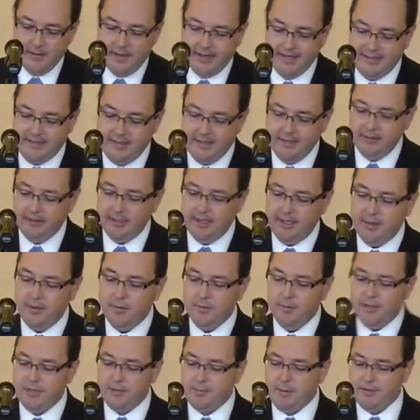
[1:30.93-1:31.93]
Ideally,
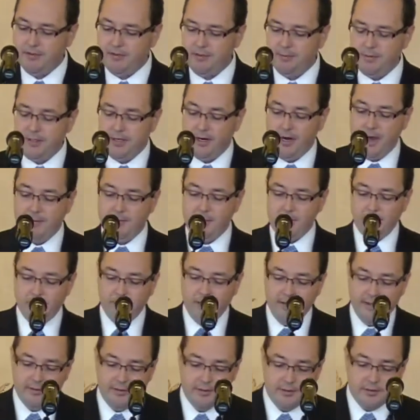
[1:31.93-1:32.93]
we spent some time
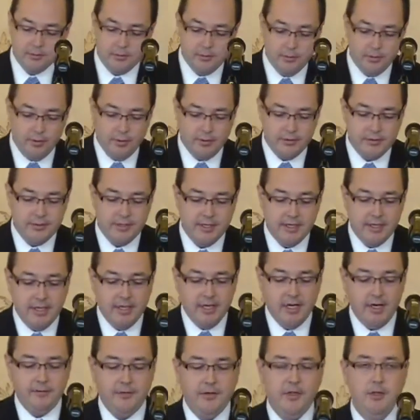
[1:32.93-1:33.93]
applying the tools
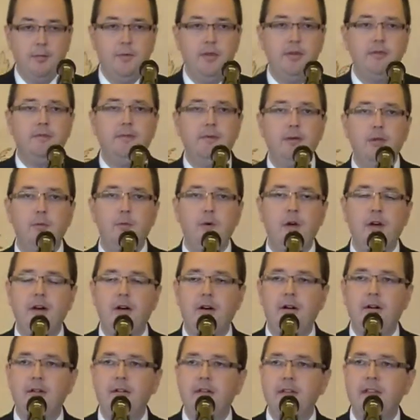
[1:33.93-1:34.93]
of human free
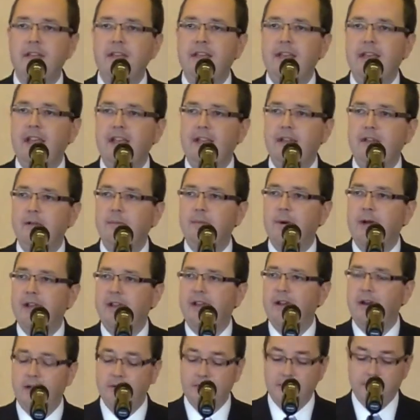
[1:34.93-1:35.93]
will, aided
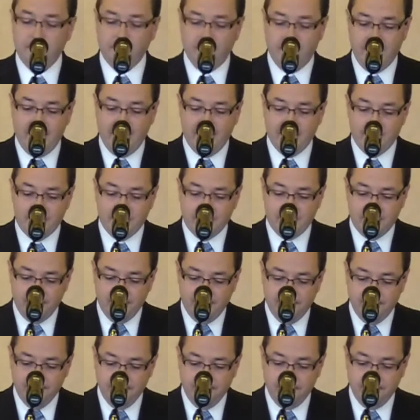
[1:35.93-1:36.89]
by God's grace,